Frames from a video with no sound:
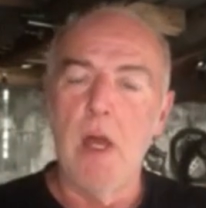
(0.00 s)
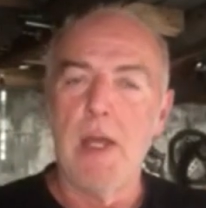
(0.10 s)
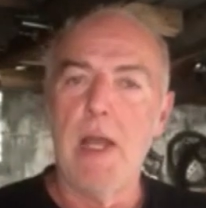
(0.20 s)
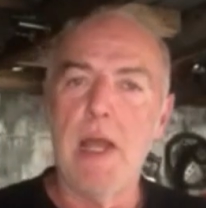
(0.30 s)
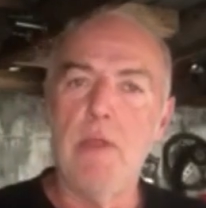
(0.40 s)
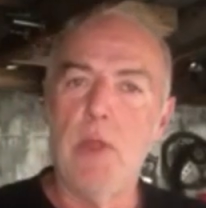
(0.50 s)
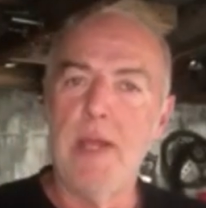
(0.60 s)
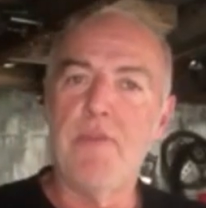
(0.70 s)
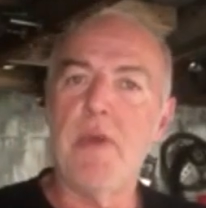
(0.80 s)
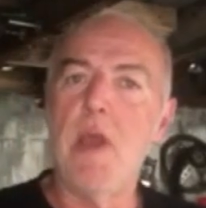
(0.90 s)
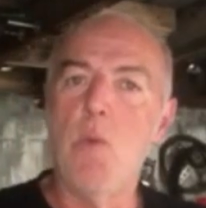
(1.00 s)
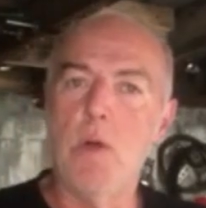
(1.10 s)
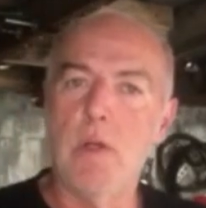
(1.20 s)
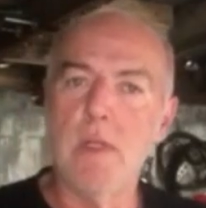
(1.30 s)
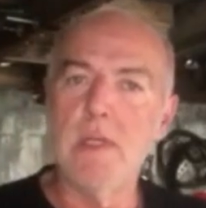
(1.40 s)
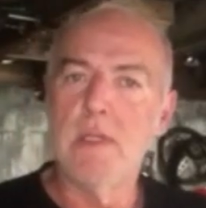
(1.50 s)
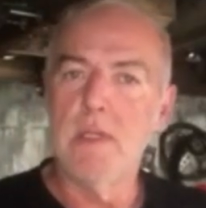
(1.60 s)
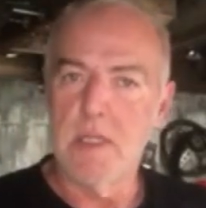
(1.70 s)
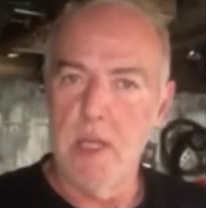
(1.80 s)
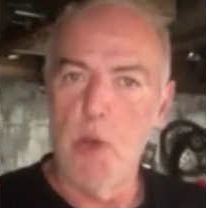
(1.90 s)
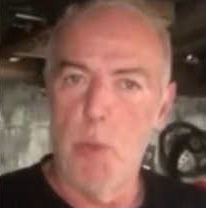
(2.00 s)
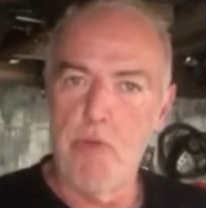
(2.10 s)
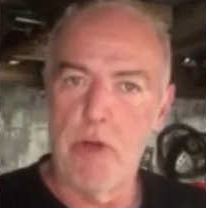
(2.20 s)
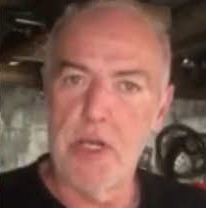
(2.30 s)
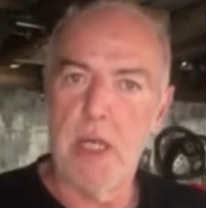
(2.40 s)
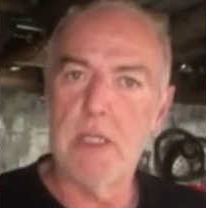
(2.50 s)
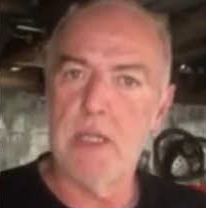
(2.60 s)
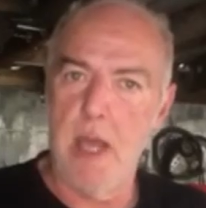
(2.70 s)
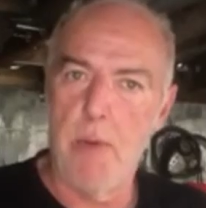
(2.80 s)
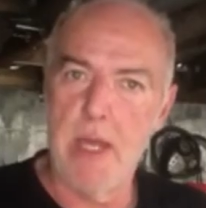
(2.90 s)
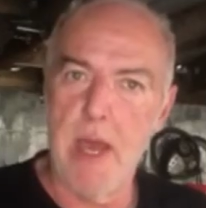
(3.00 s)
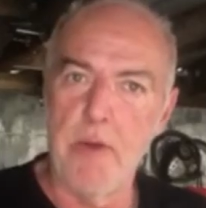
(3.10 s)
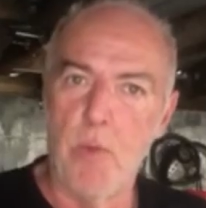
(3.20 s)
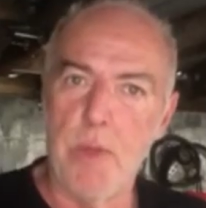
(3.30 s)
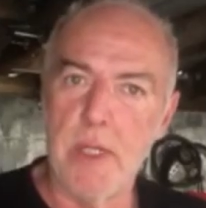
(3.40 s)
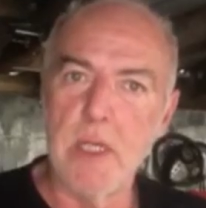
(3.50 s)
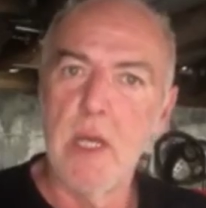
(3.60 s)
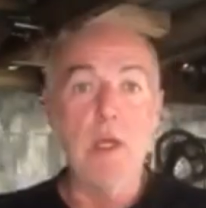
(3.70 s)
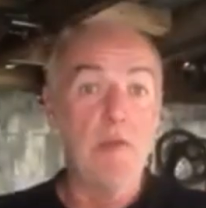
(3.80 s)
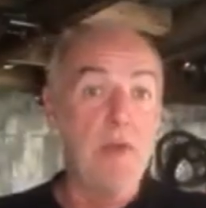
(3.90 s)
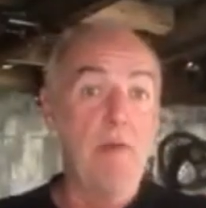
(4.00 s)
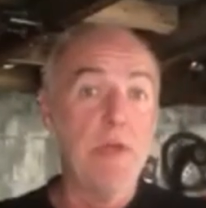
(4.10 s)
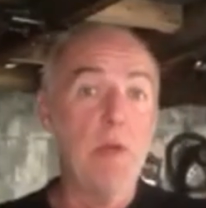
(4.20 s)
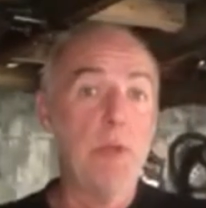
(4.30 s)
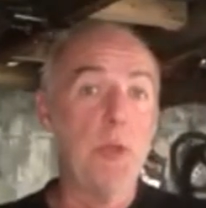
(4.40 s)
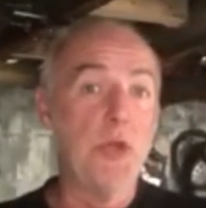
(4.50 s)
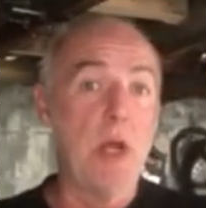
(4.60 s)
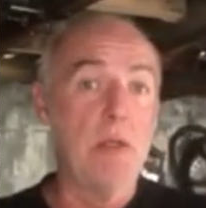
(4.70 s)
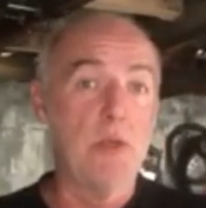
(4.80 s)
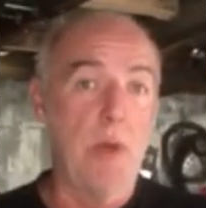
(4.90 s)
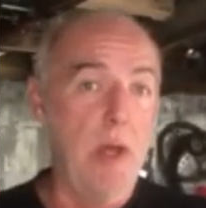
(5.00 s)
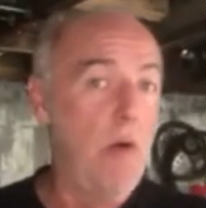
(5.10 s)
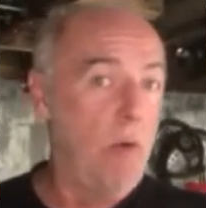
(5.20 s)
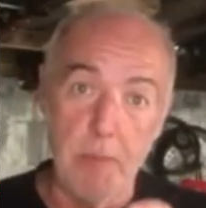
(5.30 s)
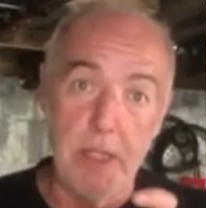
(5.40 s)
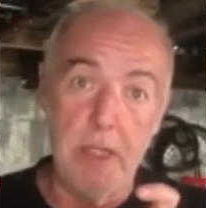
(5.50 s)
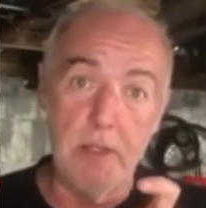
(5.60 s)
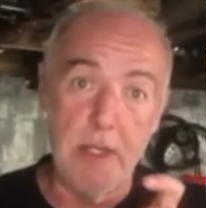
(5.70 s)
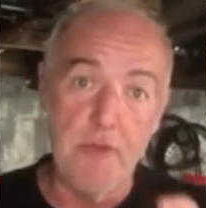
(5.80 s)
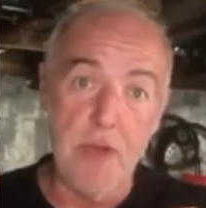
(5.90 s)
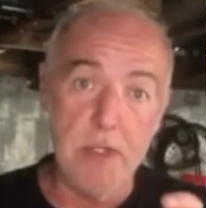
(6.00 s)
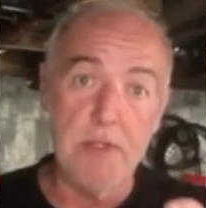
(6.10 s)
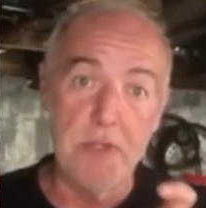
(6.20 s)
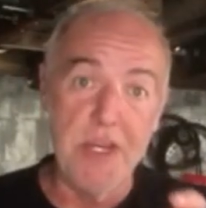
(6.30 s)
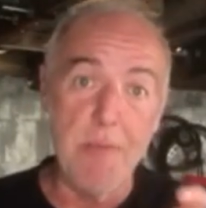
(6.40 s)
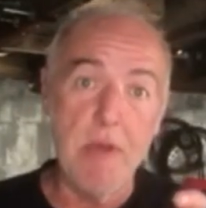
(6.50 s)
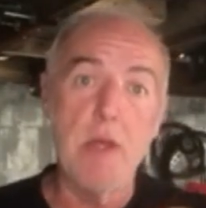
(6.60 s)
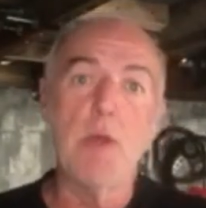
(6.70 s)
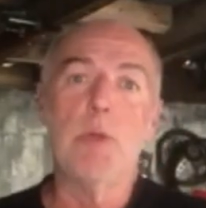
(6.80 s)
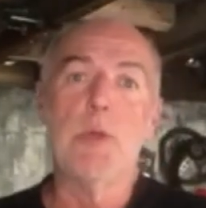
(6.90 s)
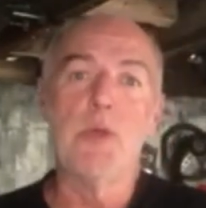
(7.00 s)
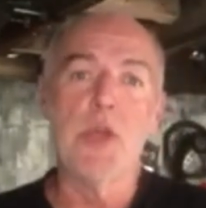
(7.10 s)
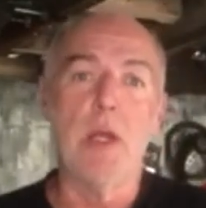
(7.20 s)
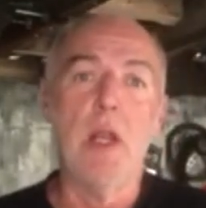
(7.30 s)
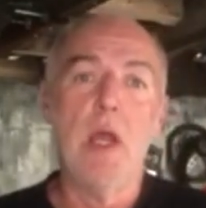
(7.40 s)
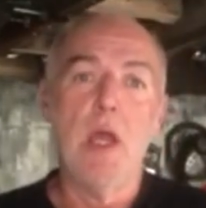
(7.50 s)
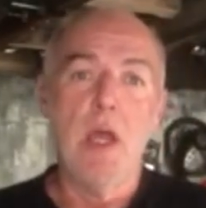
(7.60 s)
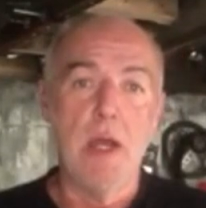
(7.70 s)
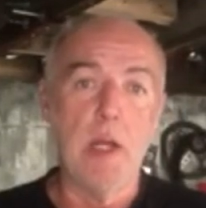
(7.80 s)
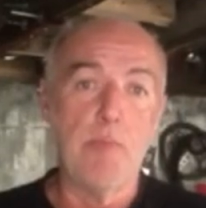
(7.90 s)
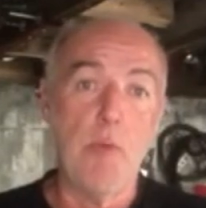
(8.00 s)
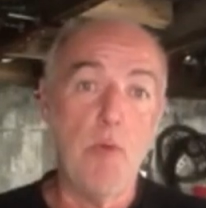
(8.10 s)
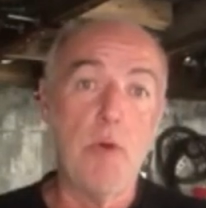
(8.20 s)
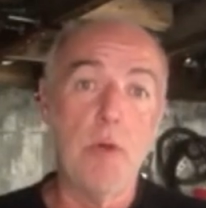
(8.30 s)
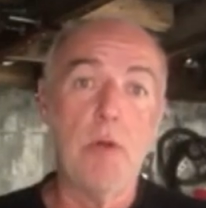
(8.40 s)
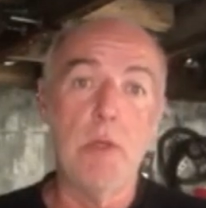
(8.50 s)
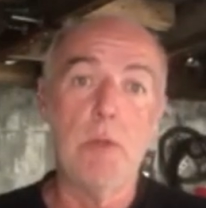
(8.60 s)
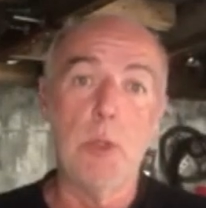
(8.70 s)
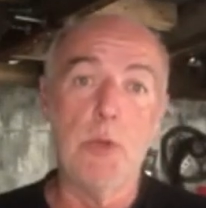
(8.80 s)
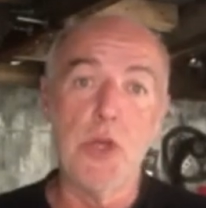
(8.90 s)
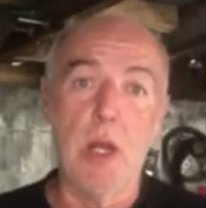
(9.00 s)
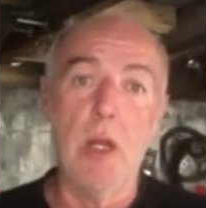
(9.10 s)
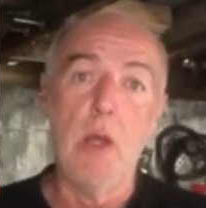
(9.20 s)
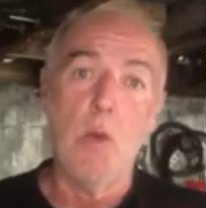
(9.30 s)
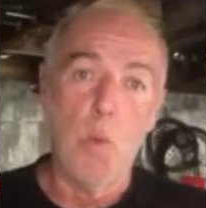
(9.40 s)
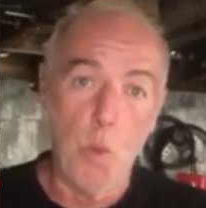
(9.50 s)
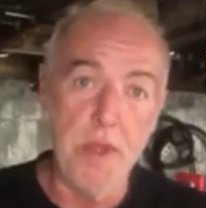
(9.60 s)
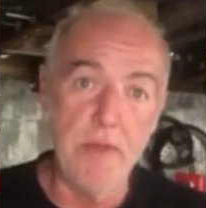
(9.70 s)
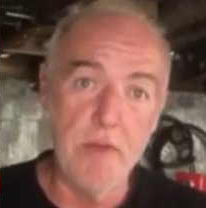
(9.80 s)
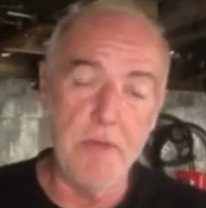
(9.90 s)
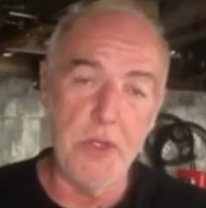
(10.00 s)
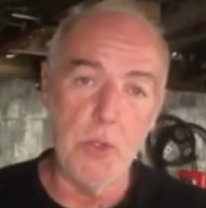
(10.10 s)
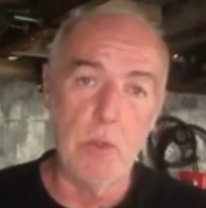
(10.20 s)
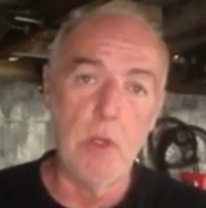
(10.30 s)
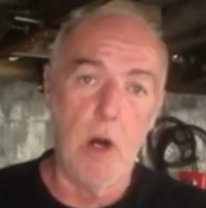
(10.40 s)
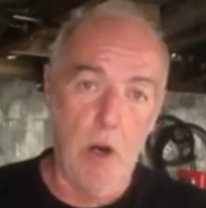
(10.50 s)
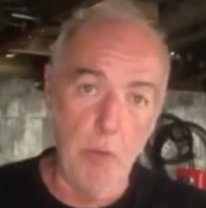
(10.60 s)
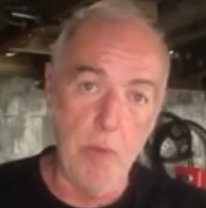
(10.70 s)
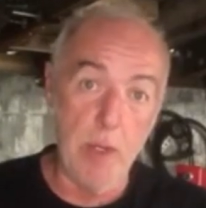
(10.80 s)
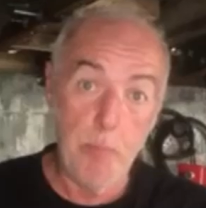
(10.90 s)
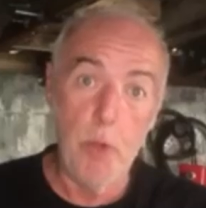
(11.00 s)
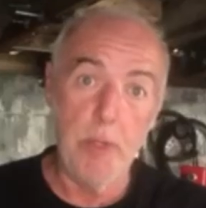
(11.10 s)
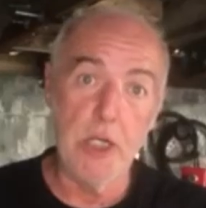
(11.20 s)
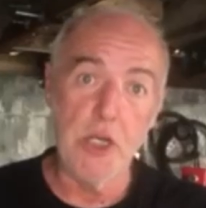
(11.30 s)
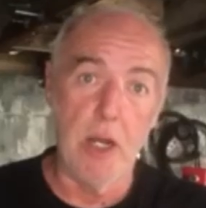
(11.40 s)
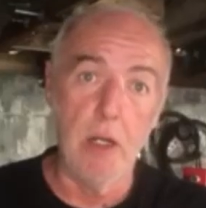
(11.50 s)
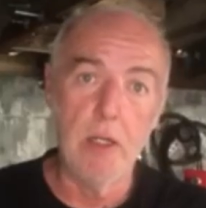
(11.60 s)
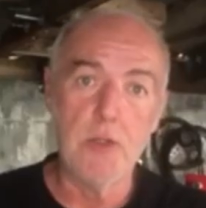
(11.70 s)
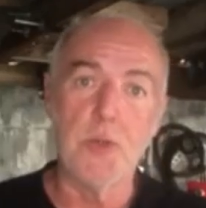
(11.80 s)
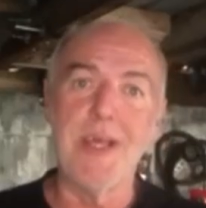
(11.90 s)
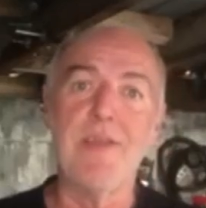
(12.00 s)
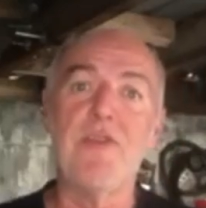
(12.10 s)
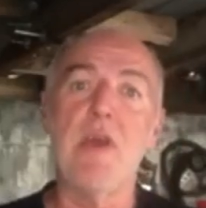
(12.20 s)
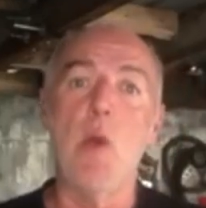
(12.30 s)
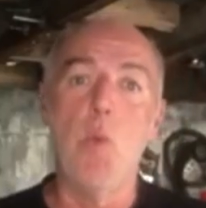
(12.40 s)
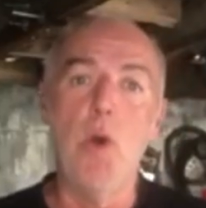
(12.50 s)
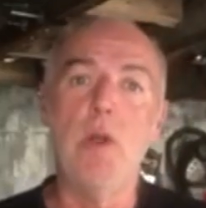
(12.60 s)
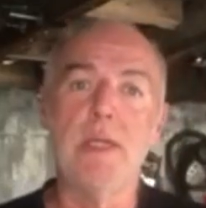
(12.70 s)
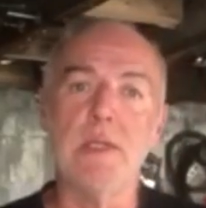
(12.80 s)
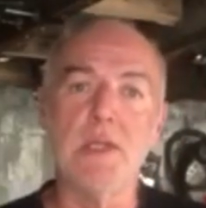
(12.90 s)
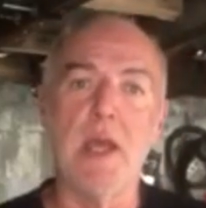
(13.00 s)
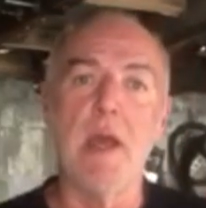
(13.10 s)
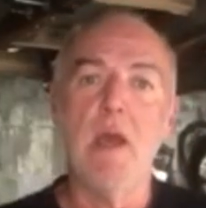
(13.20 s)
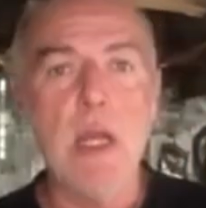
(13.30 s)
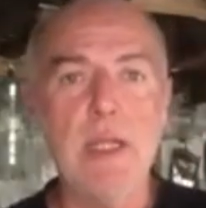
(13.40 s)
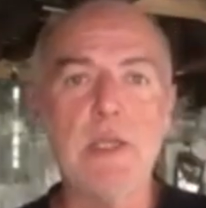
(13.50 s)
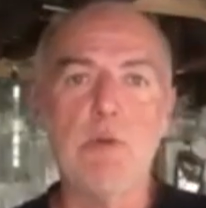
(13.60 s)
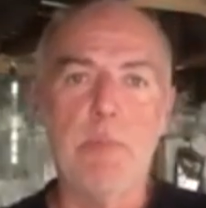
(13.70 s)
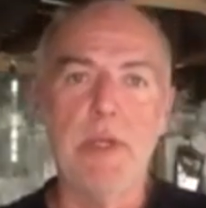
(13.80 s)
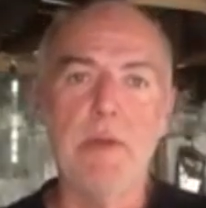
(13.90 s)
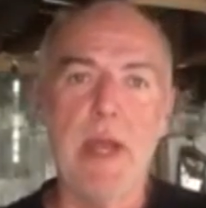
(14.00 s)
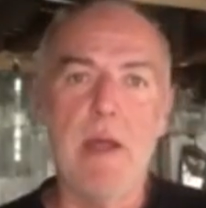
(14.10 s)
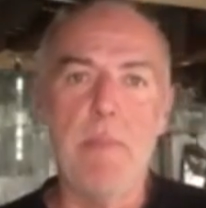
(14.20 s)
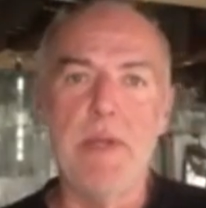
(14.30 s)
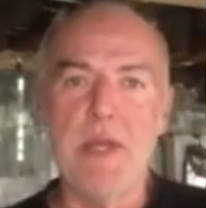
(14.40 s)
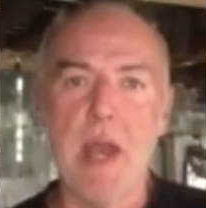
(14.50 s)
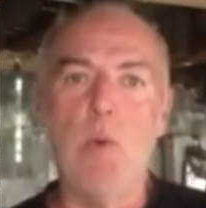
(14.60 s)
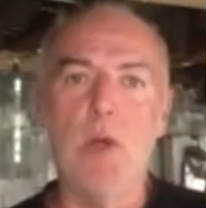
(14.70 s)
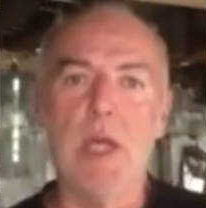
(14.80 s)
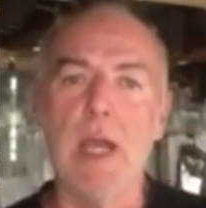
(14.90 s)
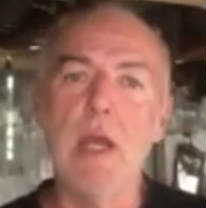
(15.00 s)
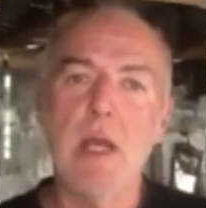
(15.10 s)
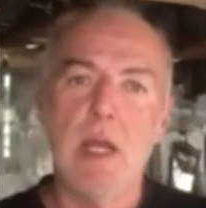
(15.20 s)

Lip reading: and I'll let the entire world see your project, see how you're getting on with it. And if you have a YouTube channel as well, give me the address, the name of your YouTube channel, and I'll promote your YouTube channel within the video on my public channel, so the entire world can see it. Let's do a bit of networking.